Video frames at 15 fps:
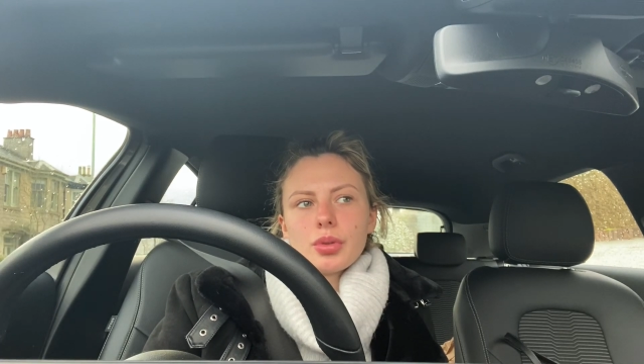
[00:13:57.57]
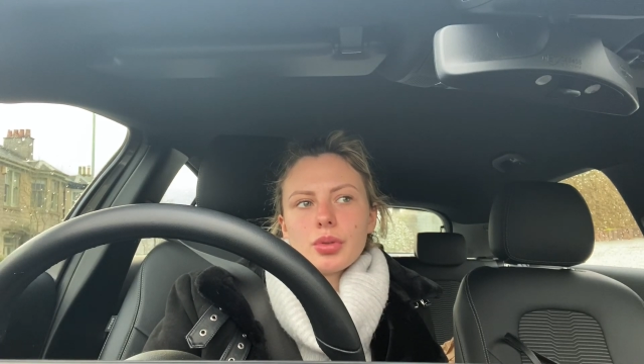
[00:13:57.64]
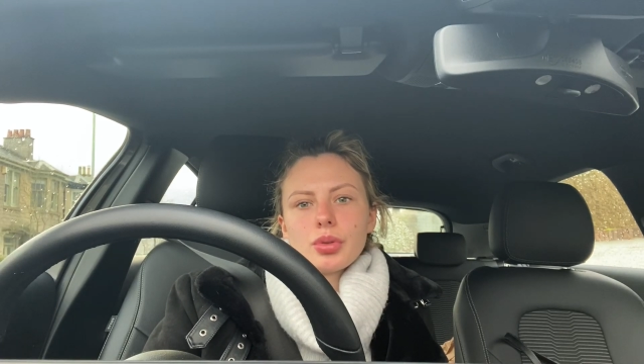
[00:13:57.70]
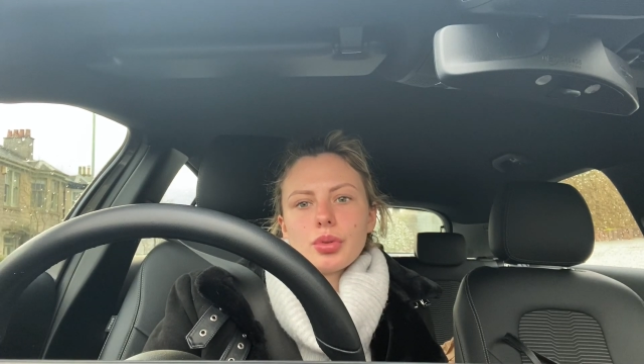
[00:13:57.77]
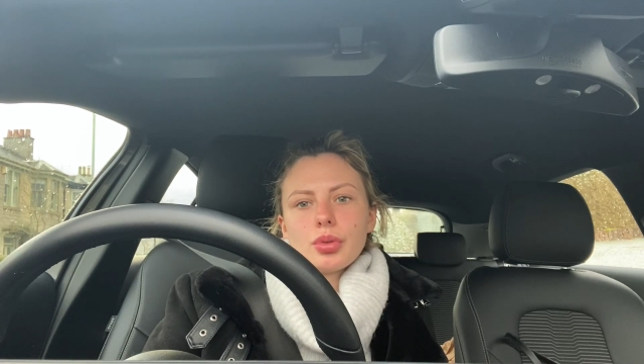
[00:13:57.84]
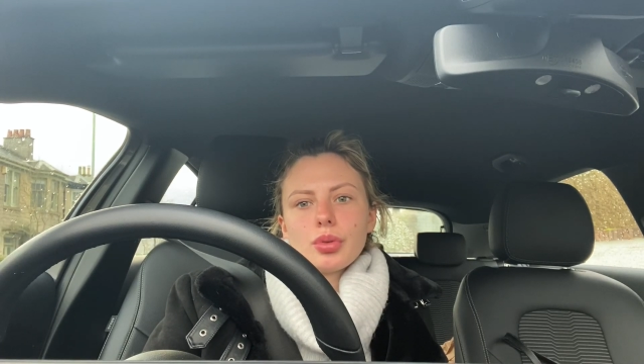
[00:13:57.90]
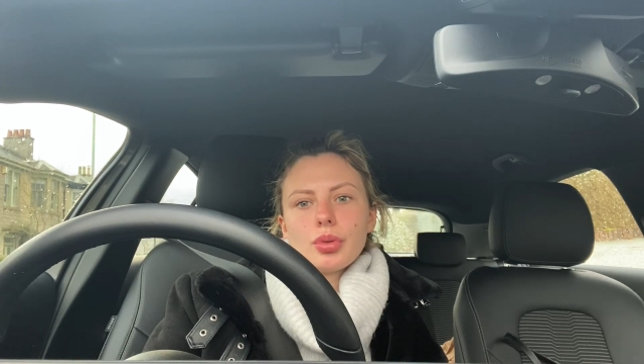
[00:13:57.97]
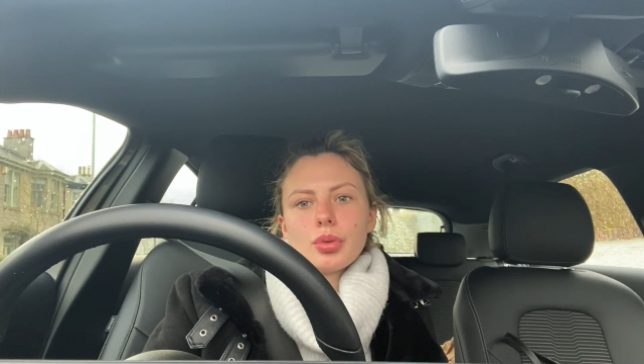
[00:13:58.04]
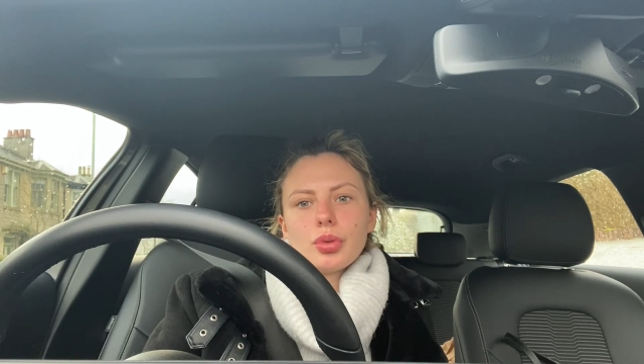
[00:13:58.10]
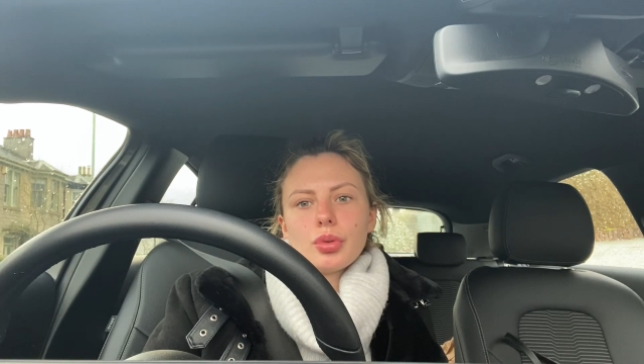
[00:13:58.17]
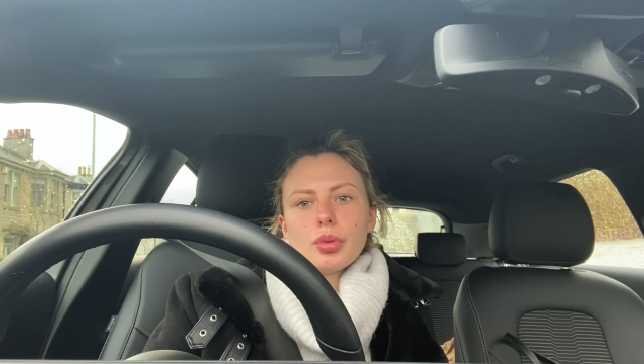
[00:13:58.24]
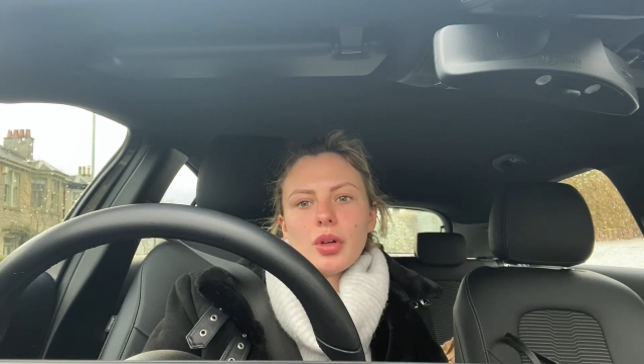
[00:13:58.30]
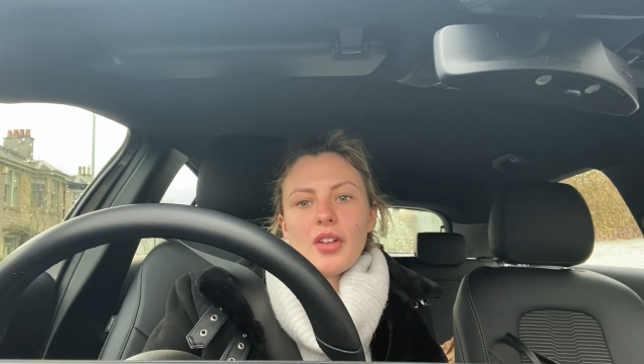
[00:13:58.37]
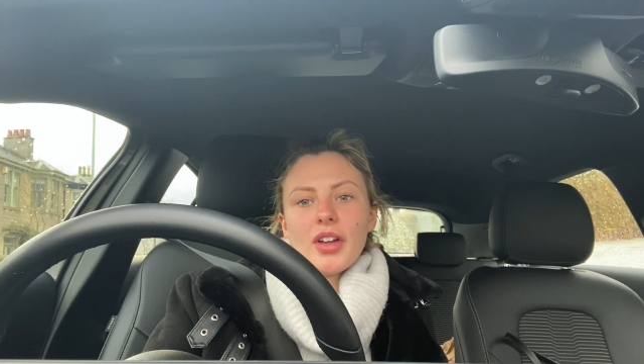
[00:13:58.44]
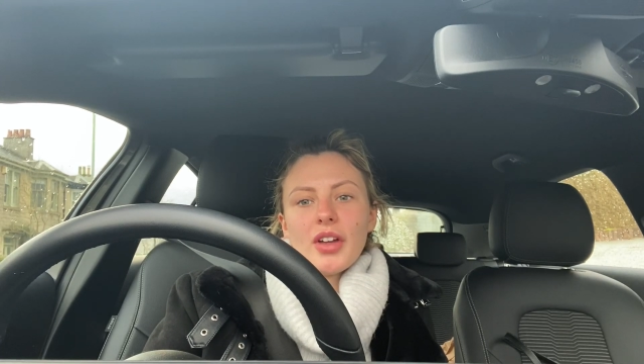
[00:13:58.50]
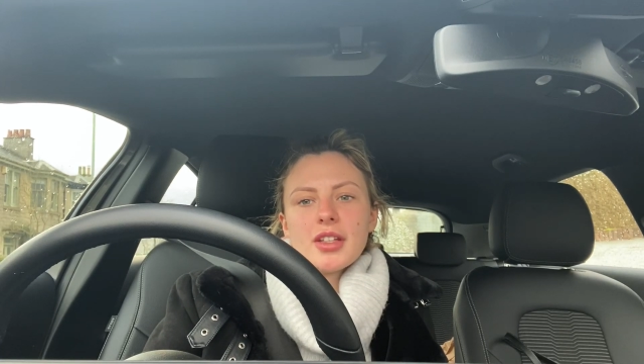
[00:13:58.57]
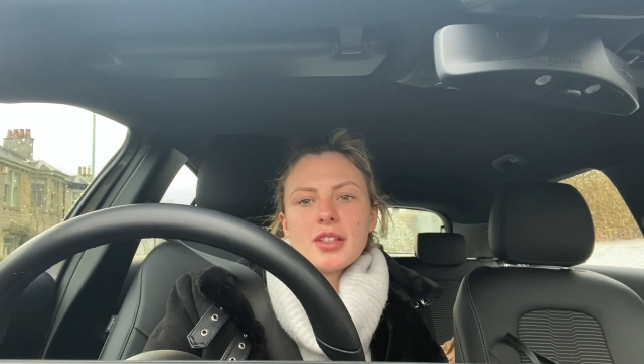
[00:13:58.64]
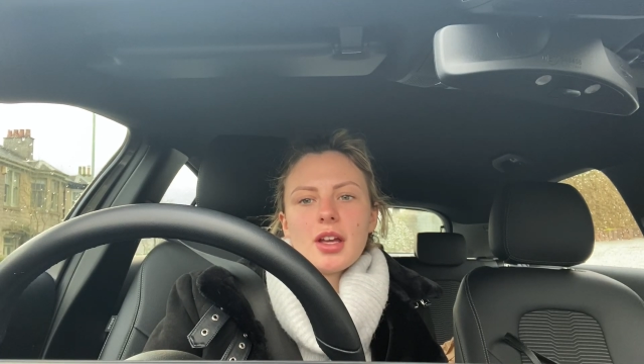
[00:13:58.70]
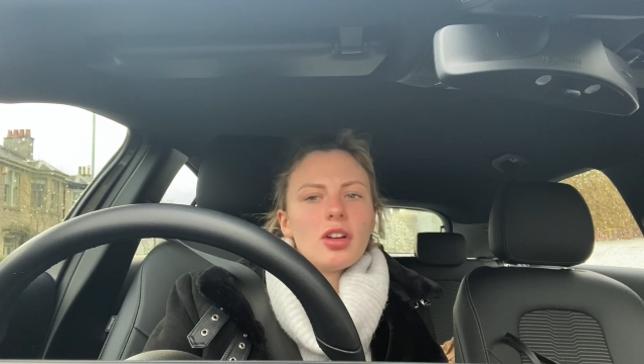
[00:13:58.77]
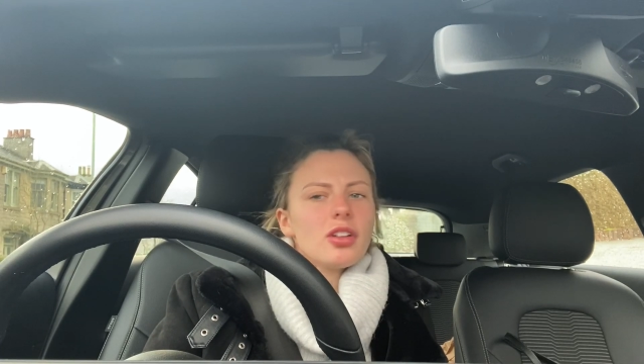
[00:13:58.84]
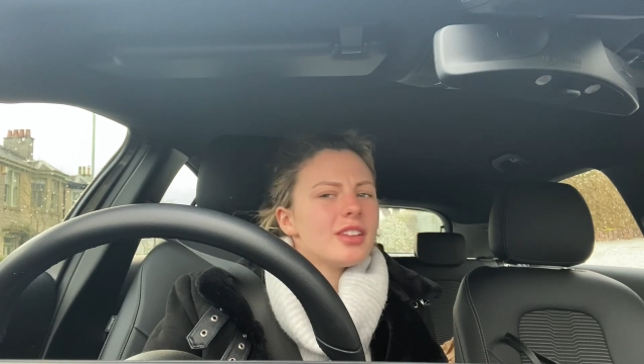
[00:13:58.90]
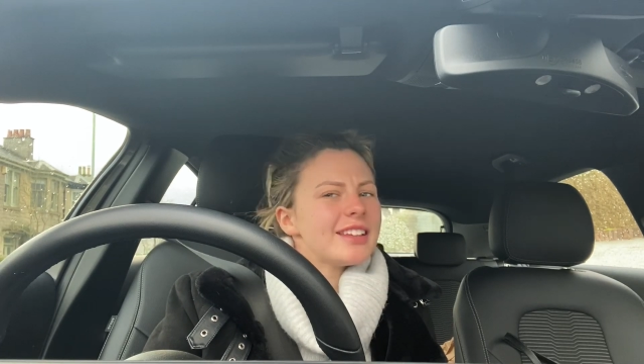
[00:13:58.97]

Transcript: so I think it's quite good.